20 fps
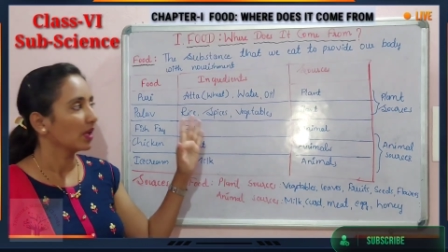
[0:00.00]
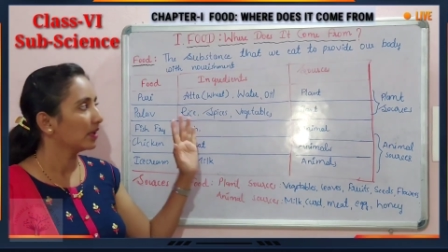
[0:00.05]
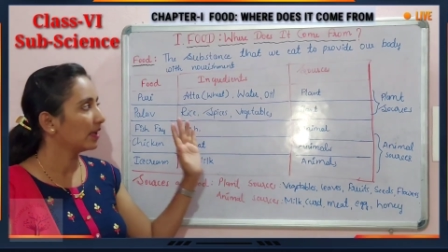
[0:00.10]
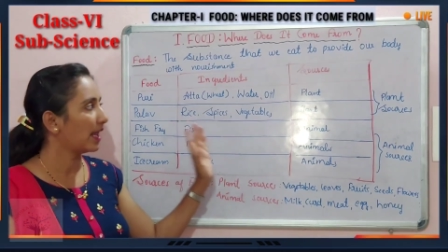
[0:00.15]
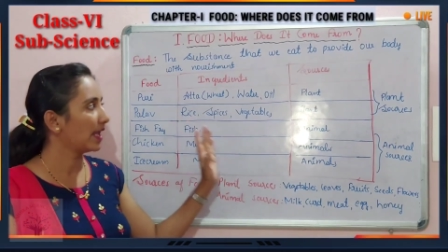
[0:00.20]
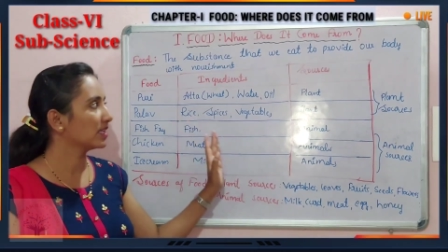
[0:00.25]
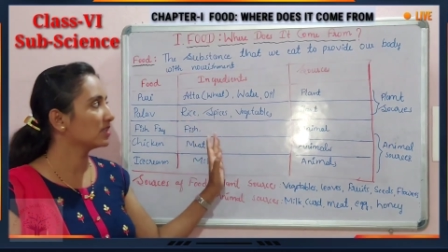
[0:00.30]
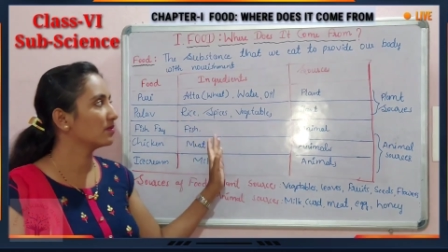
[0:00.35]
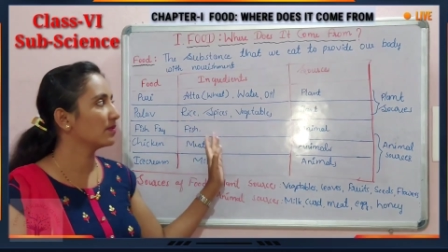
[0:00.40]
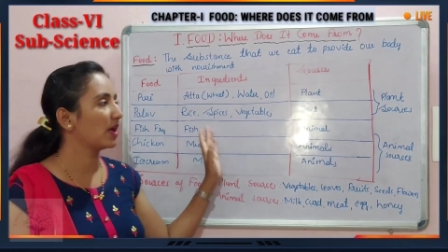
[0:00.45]

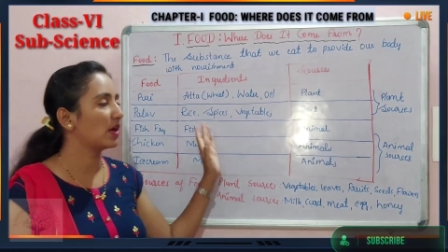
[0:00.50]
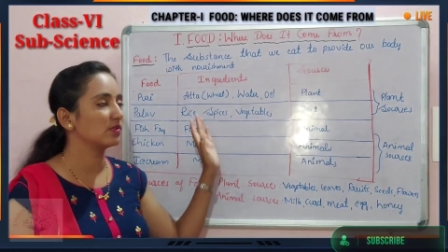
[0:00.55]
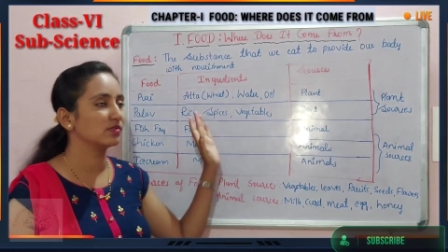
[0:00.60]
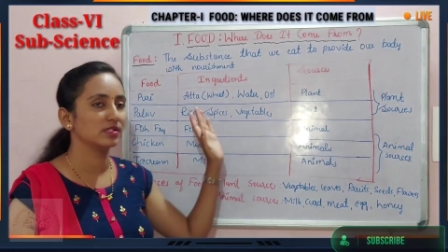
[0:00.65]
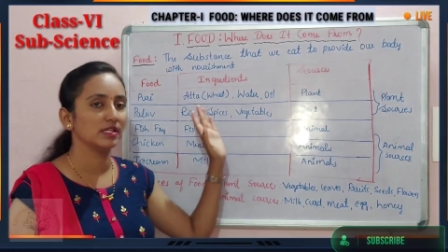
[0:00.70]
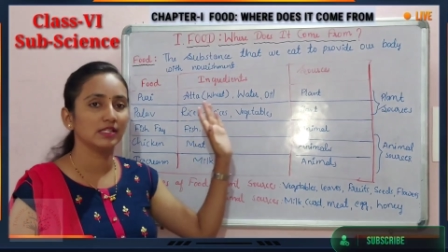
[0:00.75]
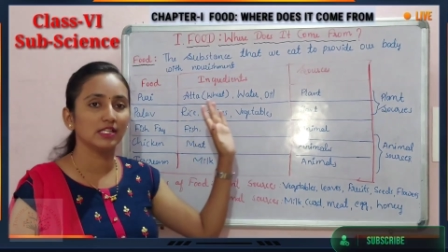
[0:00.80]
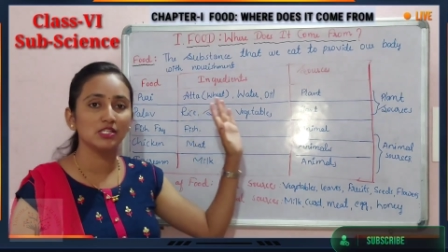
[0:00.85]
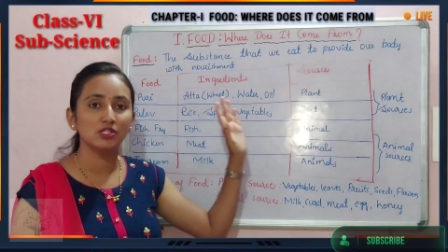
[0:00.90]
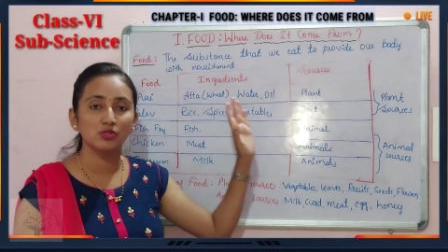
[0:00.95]
Next we have
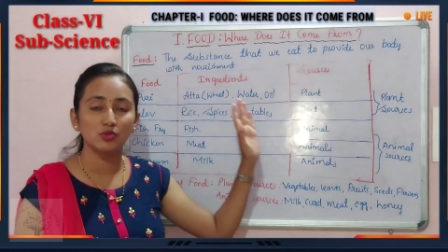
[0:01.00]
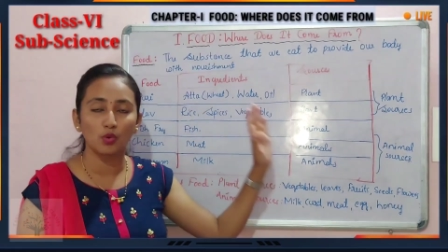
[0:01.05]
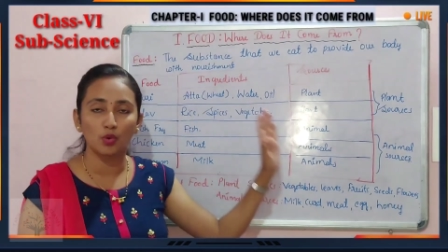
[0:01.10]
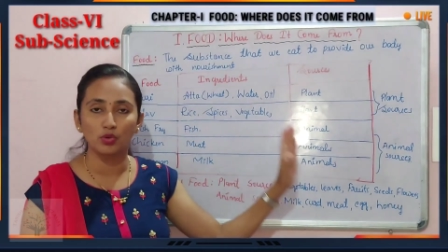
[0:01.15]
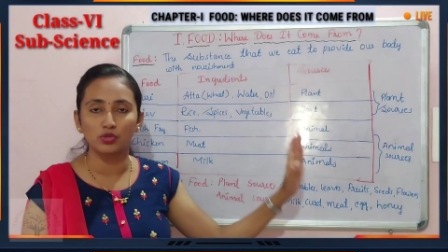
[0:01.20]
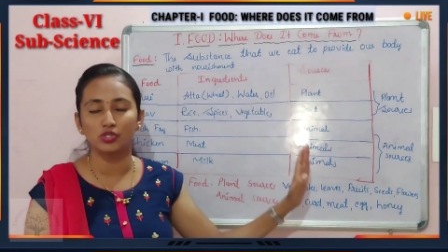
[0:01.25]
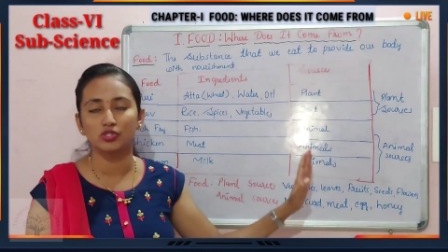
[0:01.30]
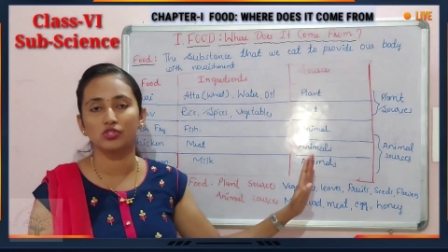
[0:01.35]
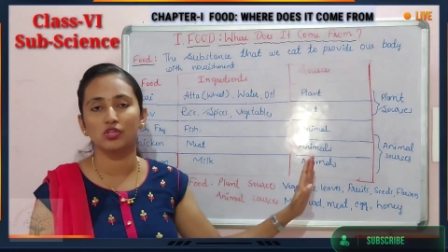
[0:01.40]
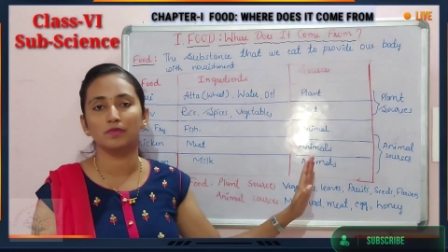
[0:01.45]
seen the
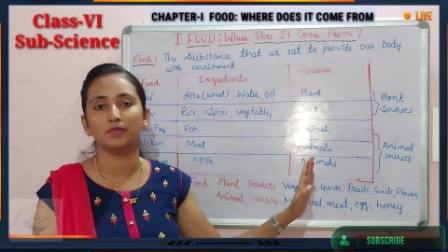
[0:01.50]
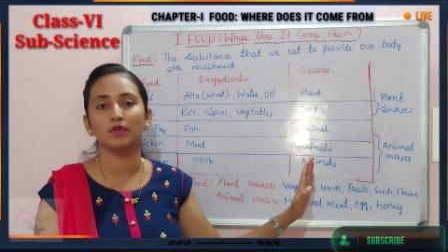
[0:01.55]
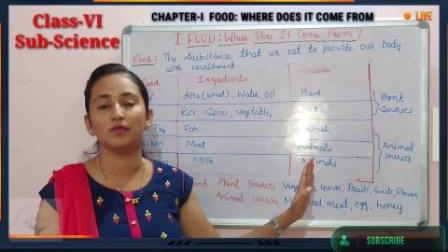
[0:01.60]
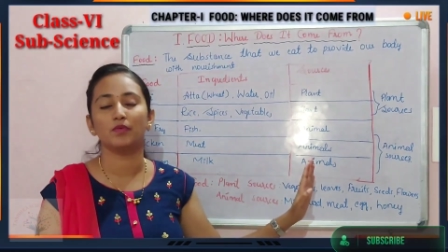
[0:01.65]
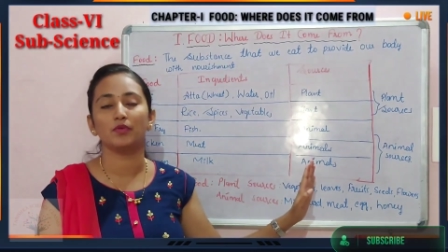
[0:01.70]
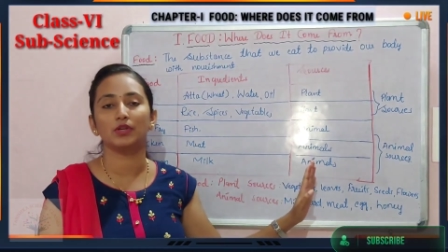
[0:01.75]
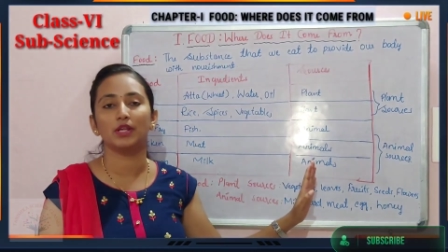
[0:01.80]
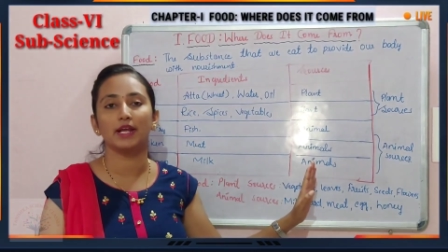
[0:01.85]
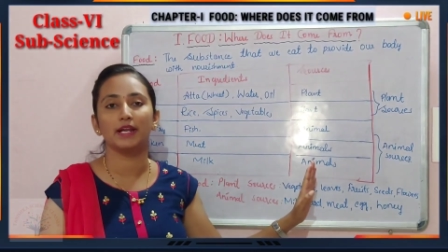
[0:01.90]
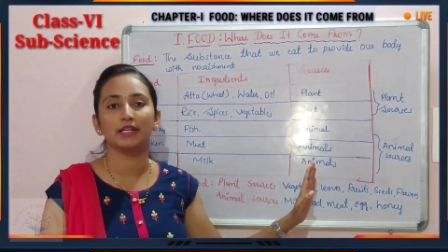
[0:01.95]
sources of the
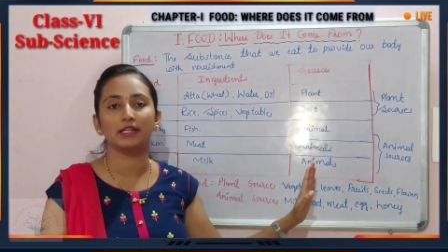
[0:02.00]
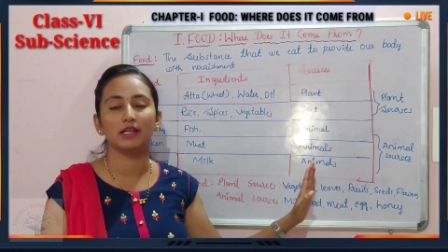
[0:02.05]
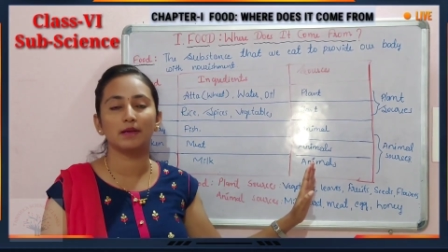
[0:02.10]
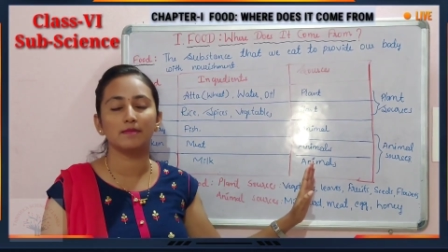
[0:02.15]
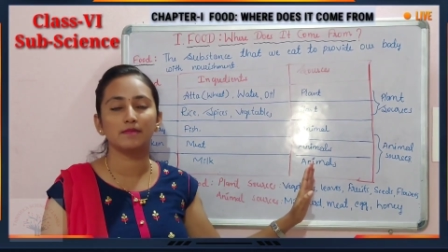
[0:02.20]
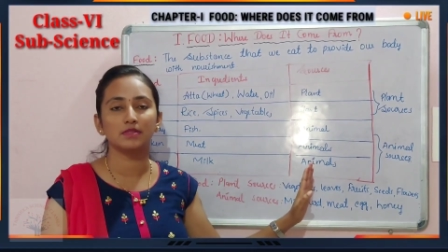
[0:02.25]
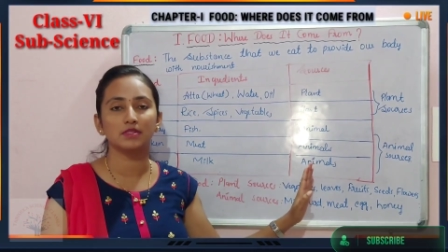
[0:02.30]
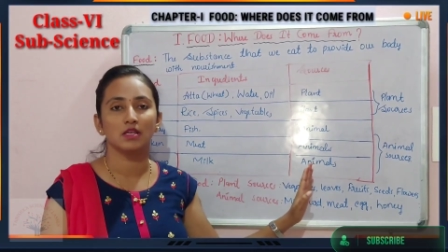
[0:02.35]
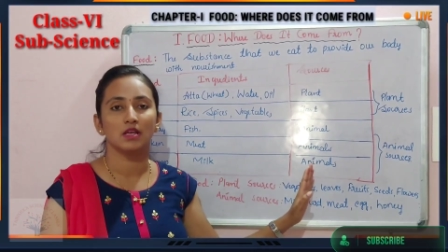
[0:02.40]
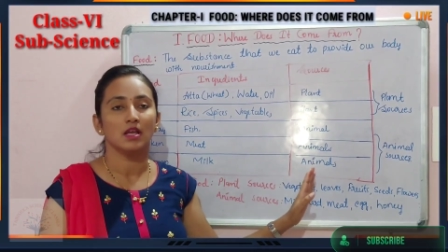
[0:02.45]
food
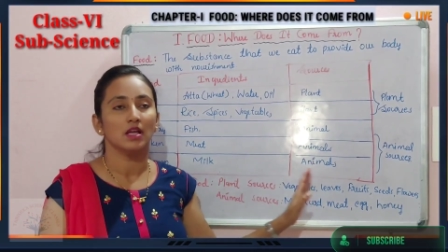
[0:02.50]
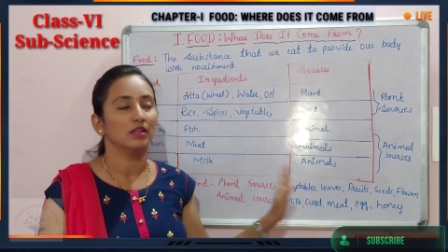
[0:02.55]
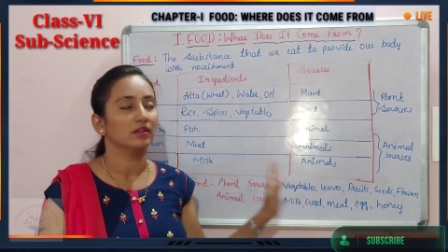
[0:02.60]
items.